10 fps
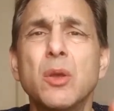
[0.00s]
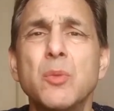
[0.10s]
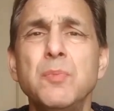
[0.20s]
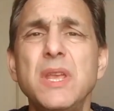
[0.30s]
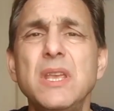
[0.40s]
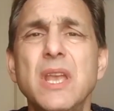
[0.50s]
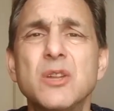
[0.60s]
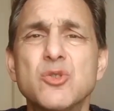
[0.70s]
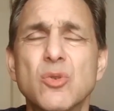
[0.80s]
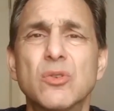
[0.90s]
me
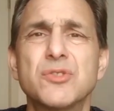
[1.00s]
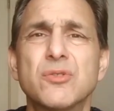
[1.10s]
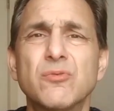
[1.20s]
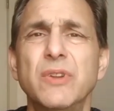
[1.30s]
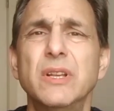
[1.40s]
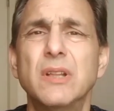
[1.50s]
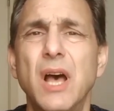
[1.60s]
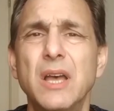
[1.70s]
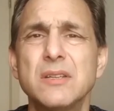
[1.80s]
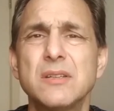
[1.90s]
and George to
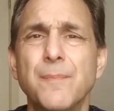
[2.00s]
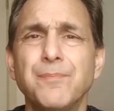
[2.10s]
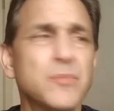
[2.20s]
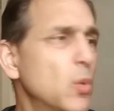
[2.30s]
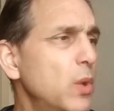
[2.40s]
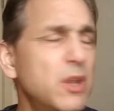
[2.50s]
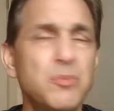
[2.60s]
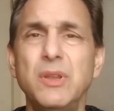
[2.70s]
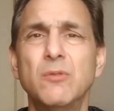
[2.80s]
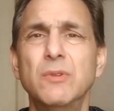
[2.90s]
realize we could
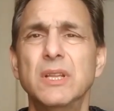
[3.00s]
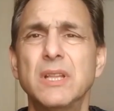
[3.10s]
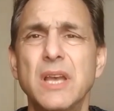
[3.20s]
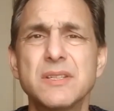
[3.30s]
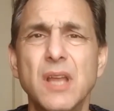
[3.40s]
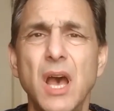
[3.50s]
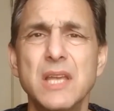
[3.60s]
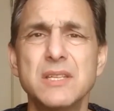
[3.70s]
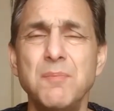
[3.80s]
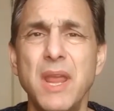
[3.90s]
be a really nice
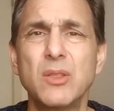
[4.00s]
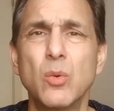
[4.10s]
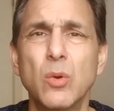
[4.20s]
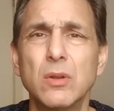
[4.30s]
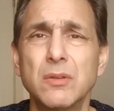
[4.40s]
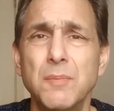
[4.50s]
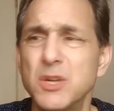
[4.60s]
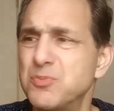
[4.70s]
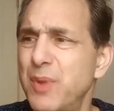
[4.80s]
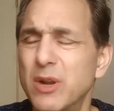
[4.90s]
guys and make the world a
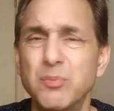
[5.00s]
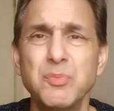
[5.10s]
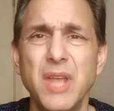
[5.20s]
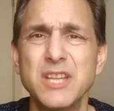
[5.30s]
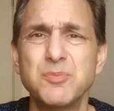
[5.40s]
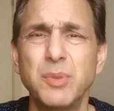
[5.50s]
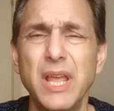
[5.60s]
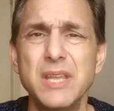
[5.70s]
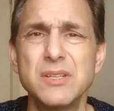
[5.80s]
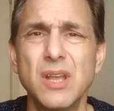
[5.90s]
much better, nice
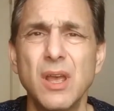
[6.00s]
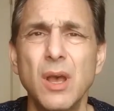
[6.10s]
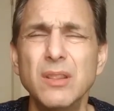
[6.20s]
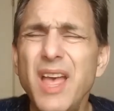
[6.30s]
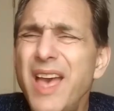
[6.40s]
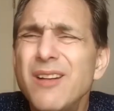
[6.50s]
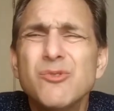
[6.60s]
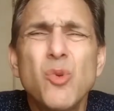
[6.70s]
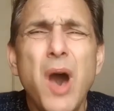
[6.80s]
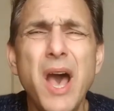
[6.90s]
place. The hell
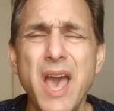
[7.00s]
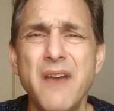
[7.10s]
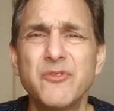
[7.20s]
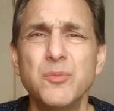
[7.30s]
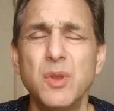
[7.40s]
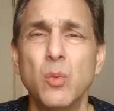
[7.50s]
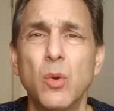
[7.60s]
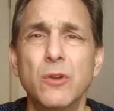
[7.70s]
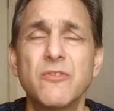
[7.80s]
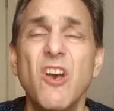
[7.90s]
do I have to be
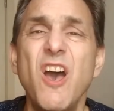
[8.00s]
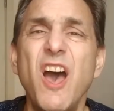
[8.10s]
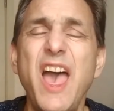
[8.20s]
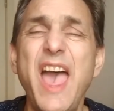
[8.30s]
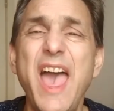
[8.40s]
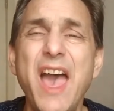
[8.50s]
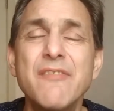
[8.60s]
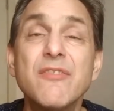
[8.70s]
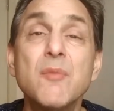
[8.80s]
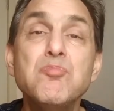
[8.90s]
worth
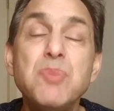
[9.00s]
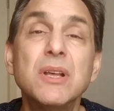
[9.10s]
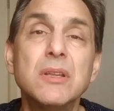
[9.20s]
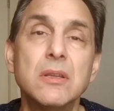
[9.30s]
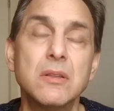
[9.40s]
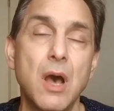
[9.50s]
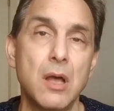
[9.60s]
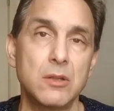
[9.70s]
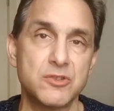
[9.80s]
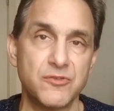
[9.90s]
$500 million
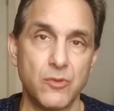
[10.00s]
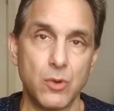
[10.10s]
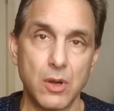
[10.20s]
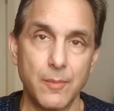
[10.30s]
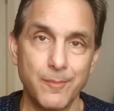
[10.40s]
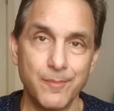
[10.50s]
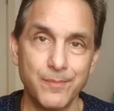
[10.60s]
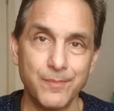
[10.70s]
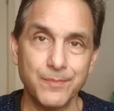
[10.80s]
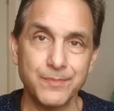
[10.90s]
for?
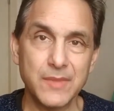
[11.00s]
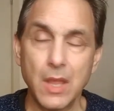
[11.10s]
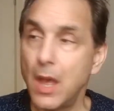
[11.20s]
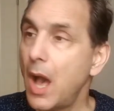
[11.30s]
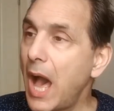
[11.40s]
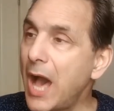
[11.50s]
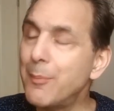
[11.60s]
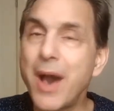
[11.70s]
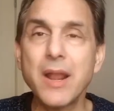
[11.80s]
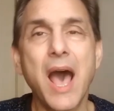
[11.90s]
How
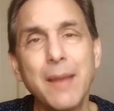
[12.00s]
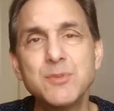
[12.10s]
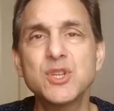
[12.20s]
about I'm